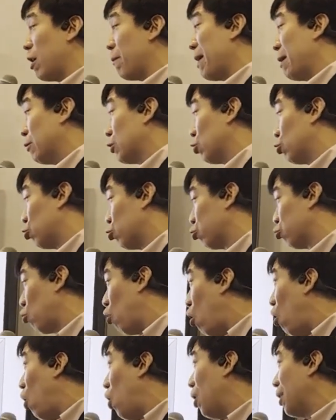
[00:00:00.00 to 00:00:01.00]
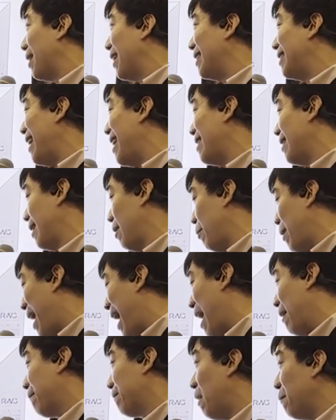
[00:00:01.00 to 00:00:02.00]
be able to draw the data that we
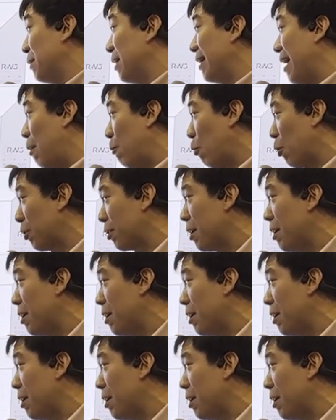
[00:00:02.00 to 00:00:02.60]
have from the network